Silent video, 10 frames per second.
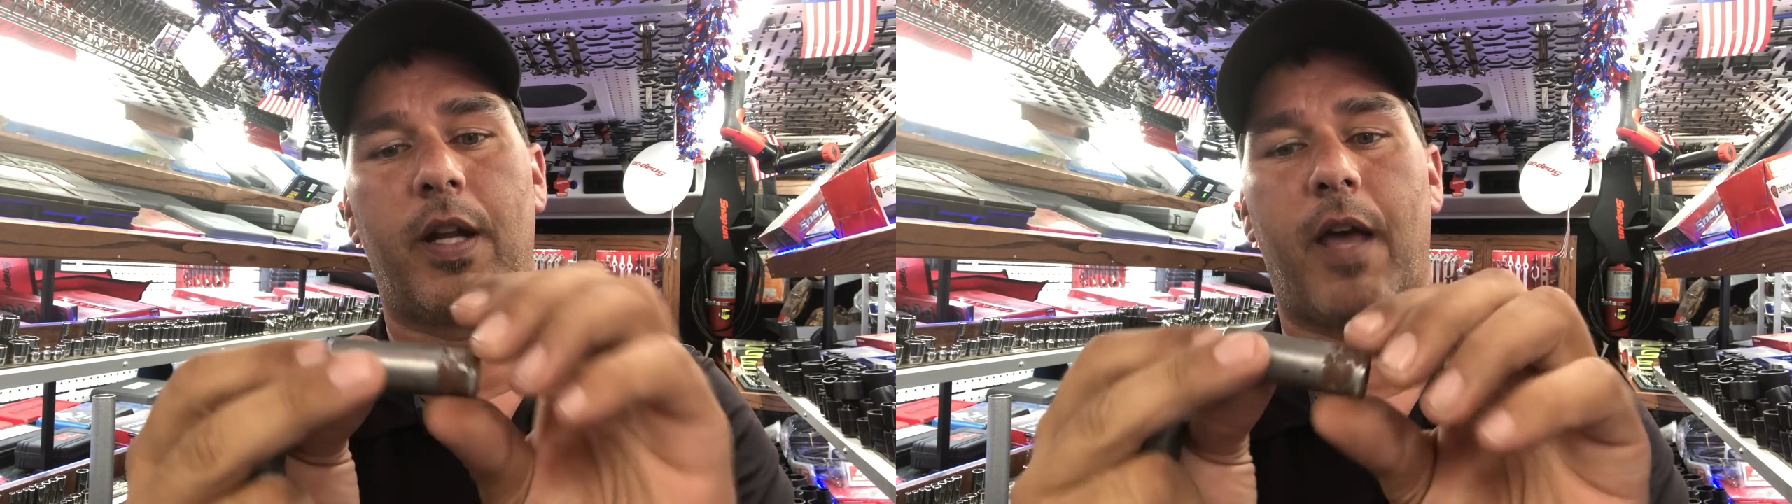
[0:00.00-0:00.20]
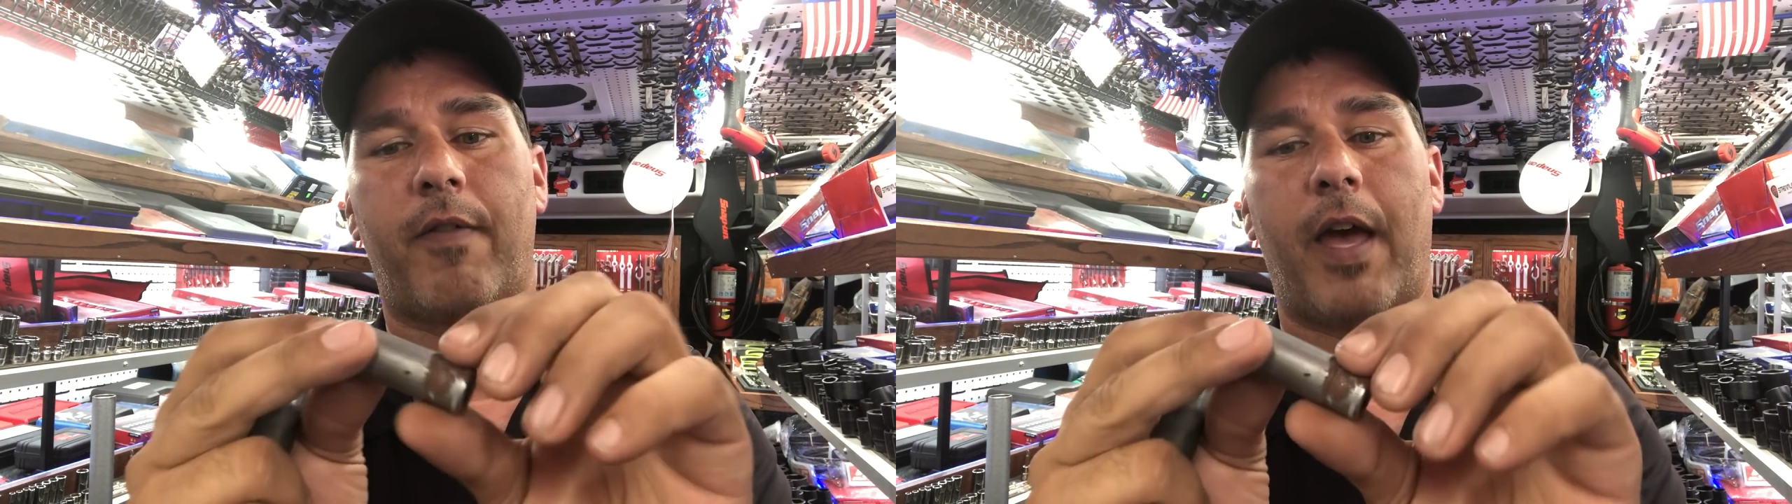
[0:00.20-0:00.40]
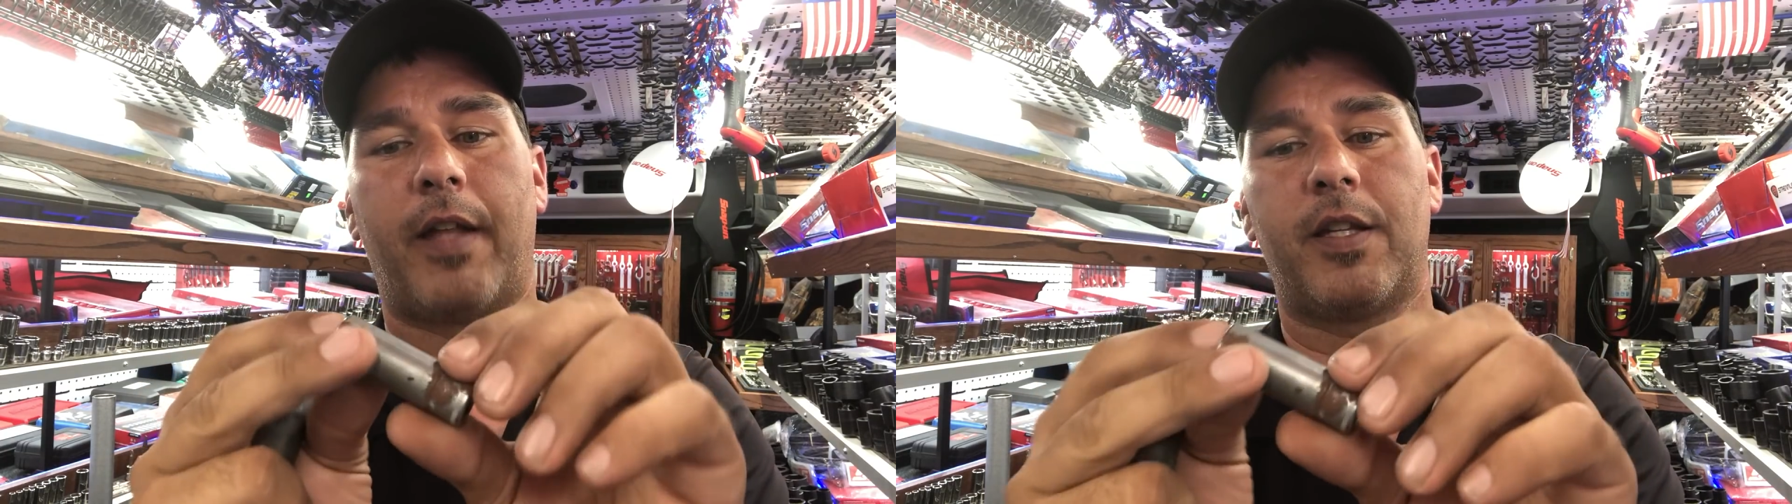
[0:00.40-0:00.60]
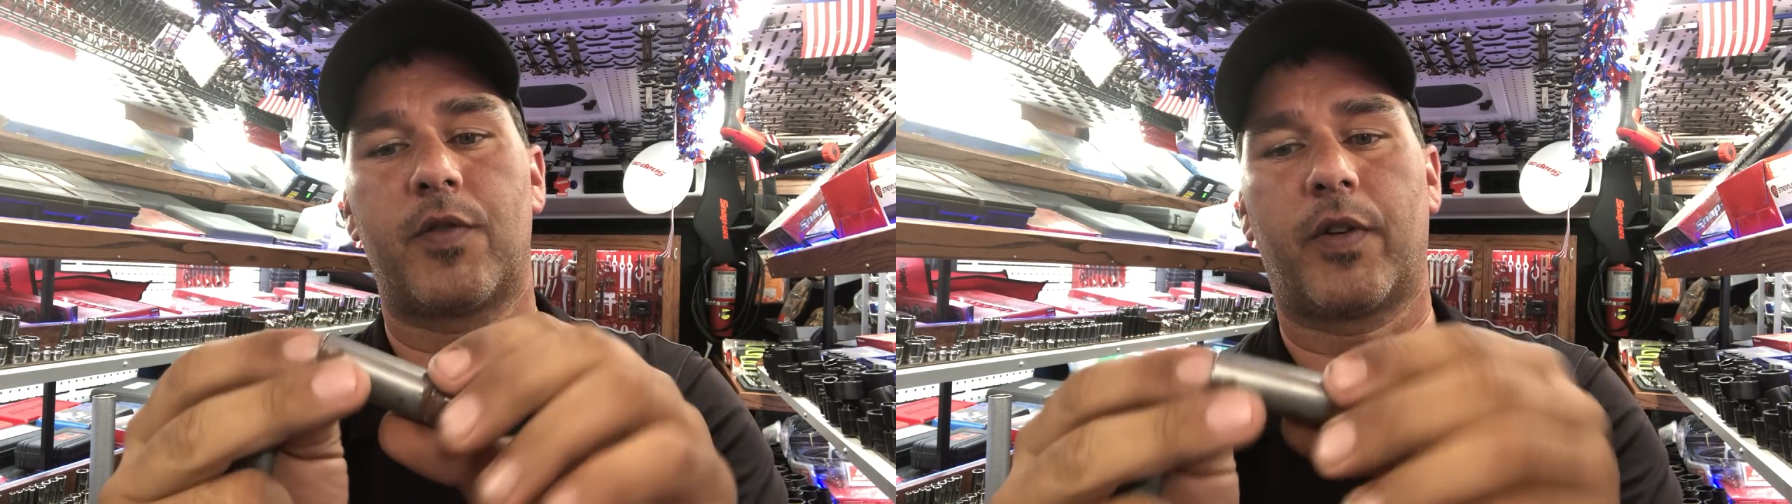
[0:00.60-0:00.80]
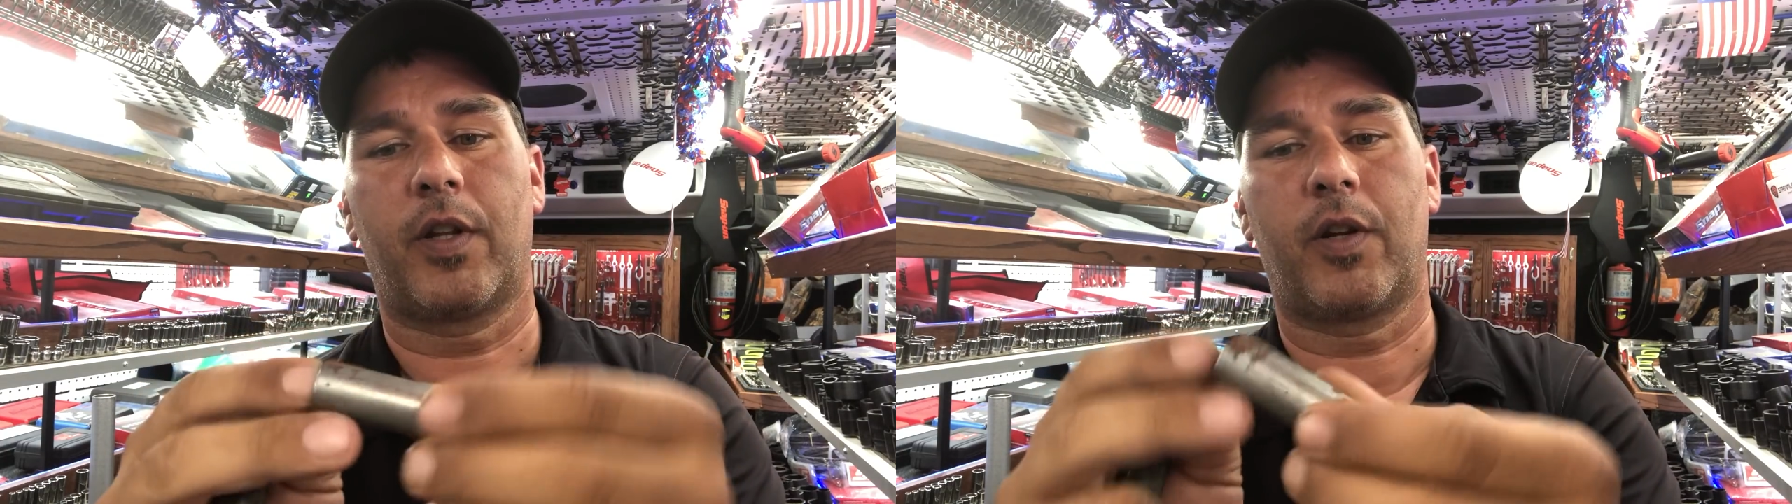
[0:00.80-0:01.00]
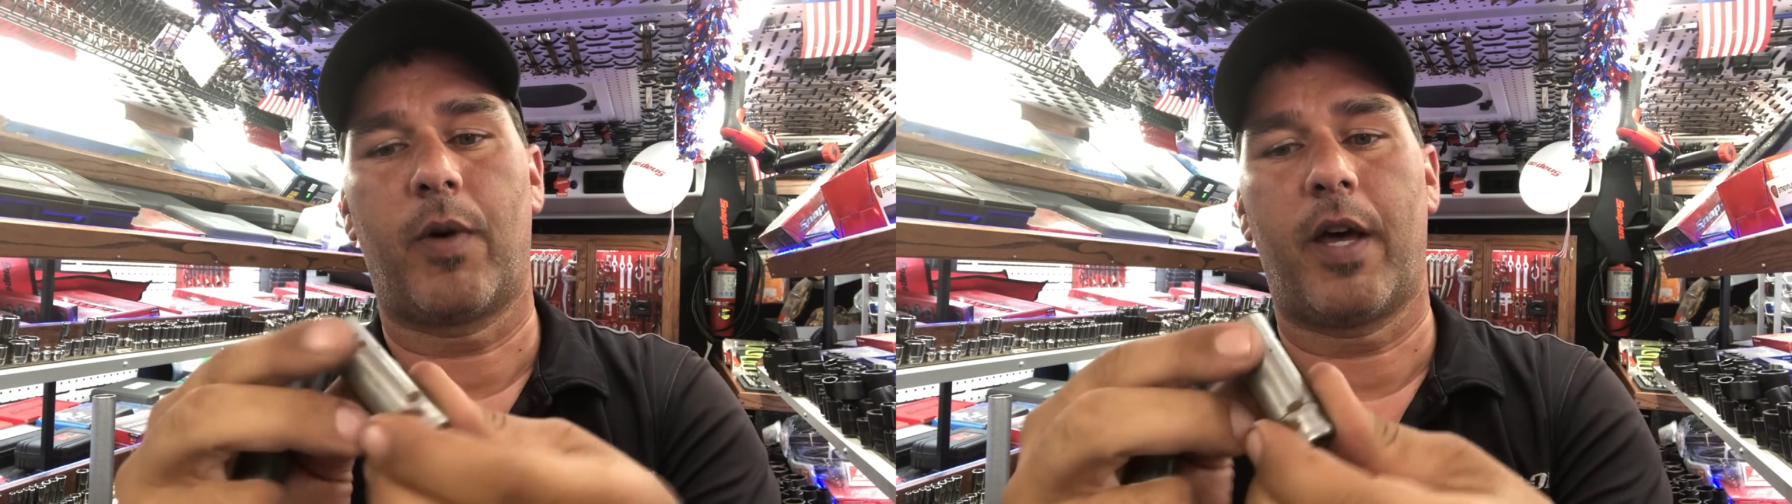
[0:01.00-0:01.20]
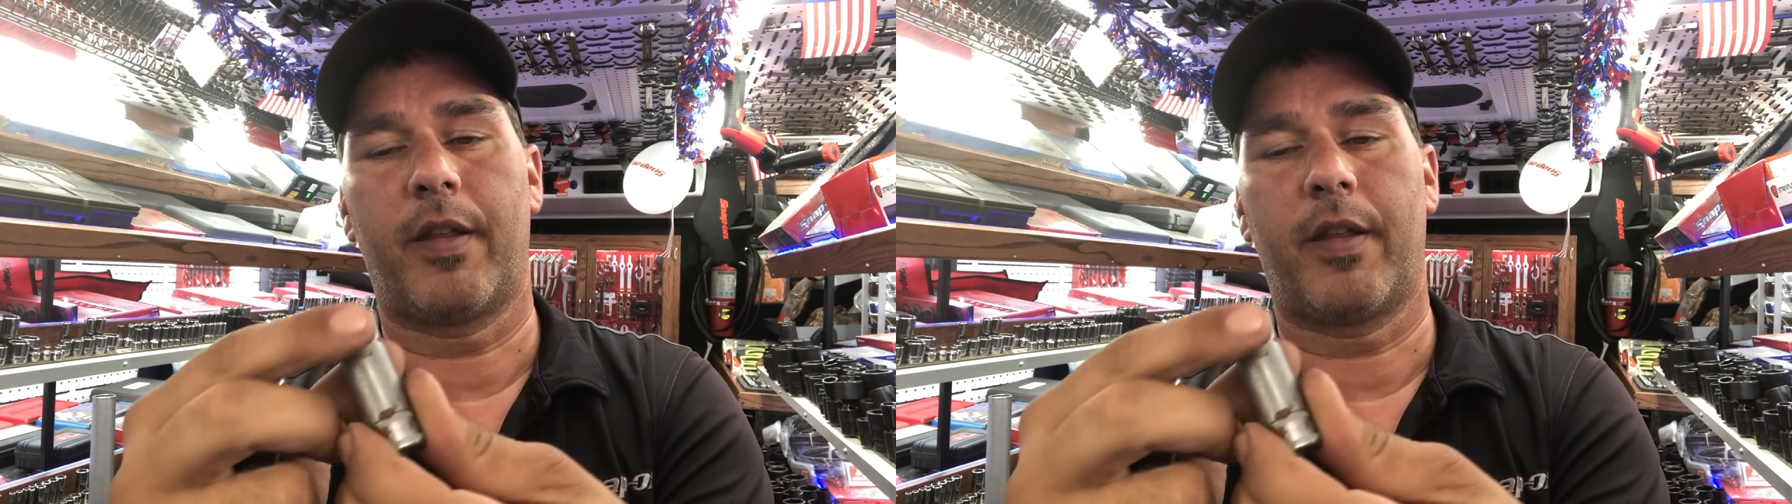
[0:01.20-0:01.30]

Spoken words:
and I've had these for a little while.